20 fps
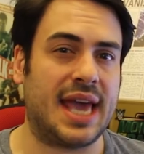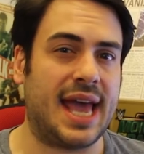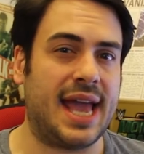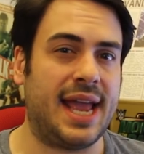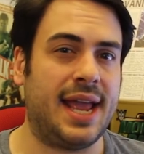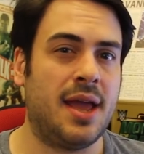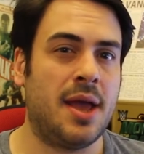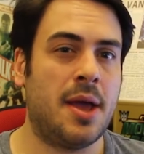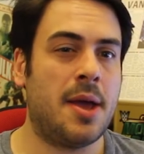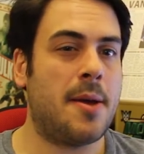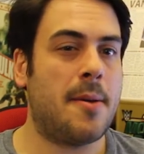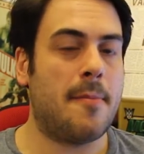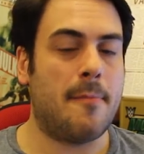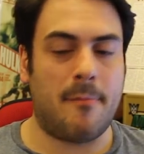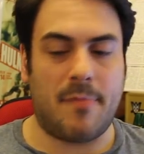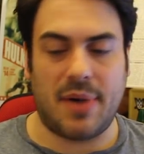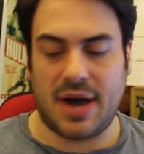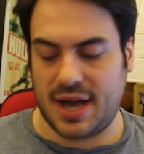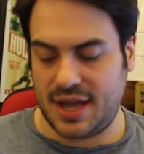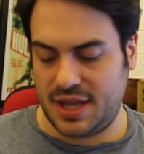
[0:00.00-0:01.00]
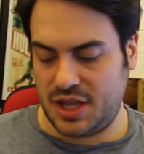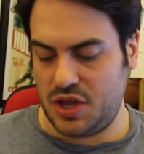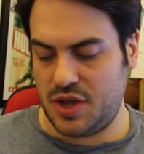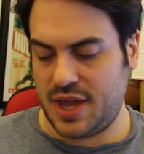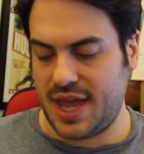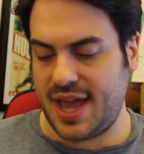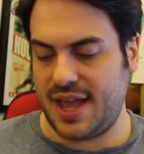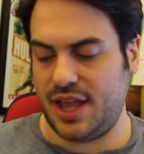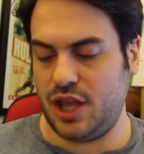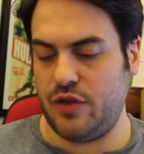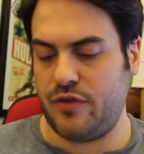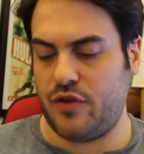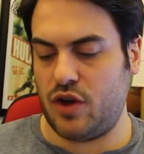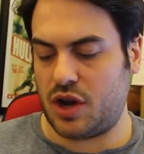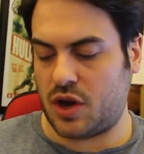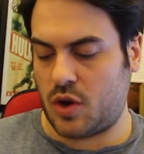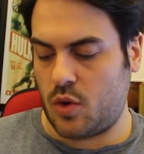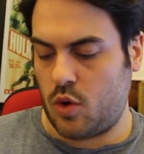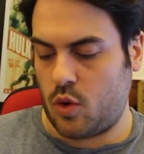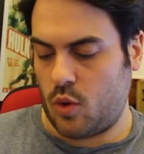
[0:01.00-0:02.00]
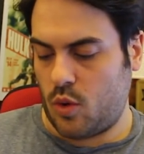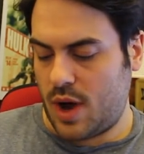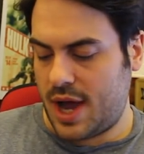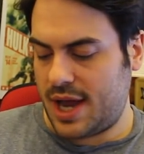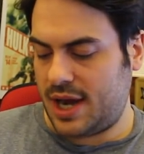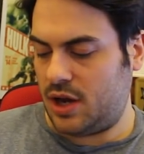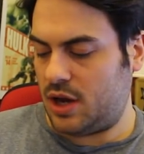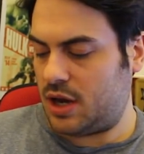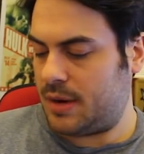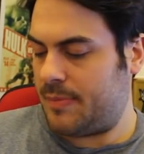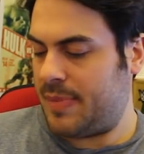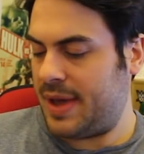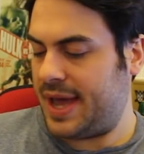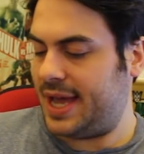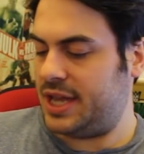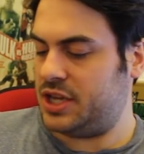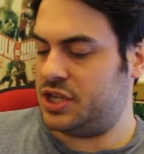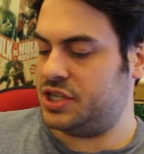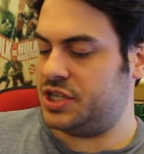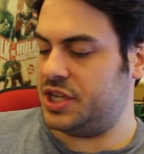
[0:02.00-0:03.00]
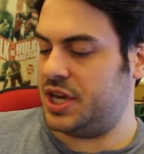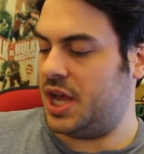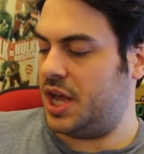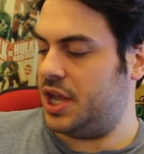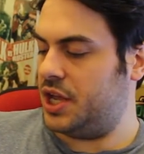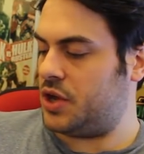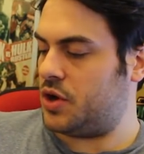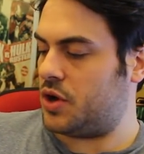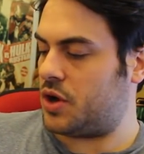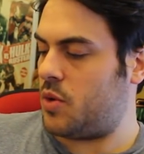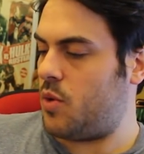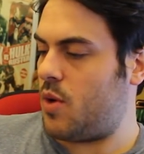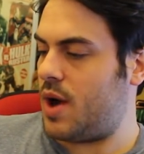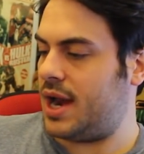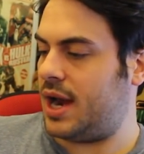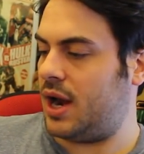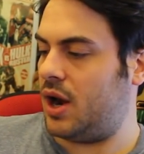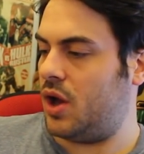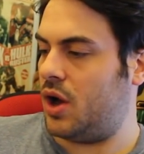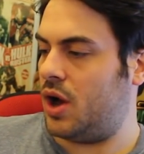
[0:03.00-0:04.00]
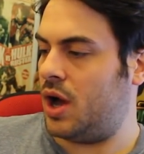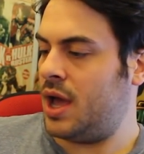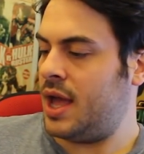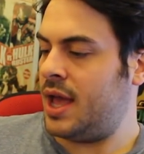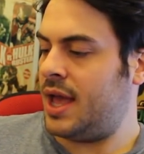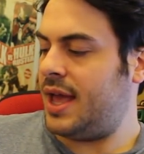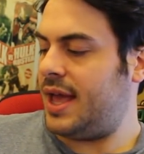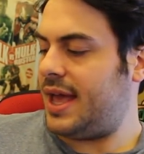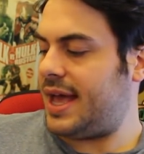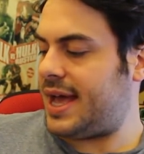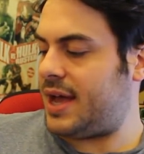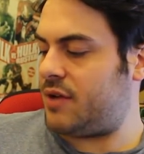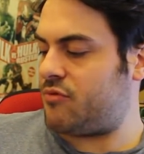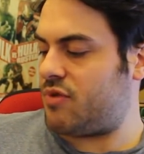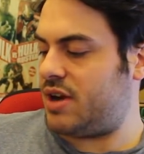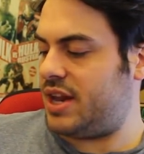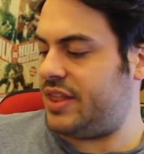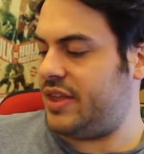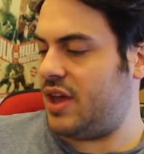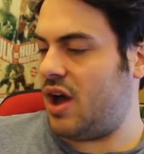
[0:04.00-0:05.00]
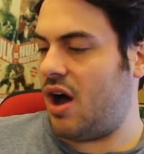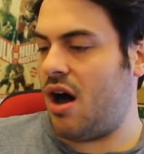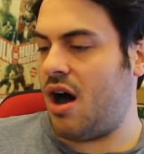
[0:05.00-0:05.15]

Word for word: UK. But you get you've got quite a lot of pages, you know. You've got quite a lot, and really the